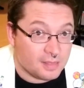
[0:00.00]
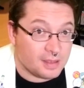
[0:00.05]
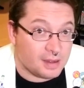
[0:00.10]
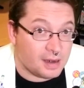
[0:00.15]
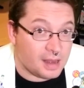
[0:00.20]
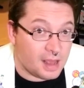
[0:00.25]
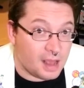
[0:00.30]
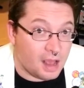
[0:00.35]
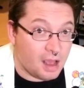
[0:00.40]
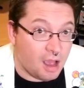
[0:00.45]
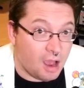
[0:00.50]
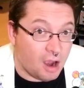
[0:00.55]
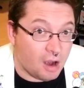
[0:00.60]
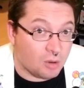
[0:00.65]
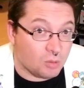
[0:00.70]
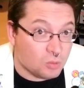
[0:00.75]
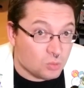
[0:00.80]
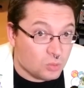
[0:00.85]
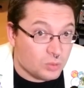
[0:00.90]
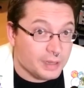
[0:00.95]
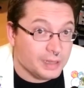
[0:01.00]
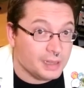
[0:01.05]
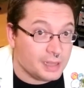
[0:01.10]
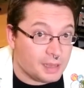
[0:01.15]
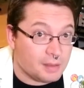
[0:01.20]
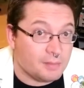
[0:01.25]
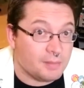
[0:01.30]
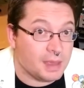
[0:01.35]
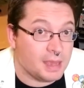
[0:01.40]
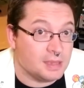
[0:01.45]
that are
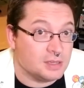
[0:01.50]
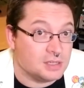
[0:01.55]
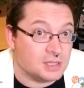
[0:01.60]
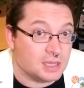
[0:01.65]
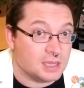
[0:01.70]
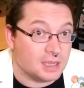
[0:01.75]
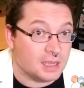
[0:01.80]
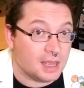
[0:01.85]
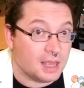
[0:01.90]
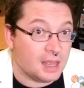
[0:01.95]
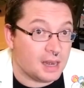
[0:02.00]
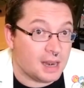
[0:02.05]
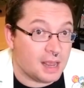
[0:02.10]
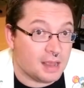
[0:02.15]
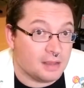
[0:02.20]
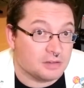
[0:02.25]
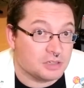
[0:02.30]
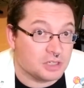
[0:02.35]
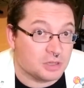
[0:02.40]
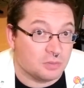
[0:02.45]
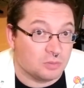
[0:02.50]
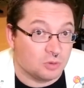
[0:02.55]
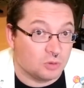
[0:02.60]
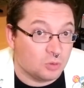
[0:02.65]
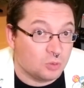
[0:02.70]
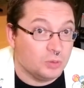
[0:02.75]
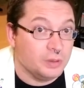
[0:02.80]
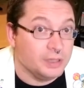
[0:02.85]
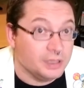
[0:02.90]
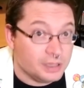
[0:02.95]
really amazing and have
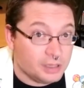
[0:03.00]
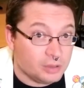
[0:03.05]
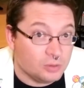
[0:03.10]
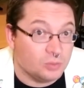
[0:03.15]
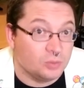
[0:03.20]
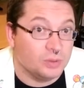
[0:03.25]
some really,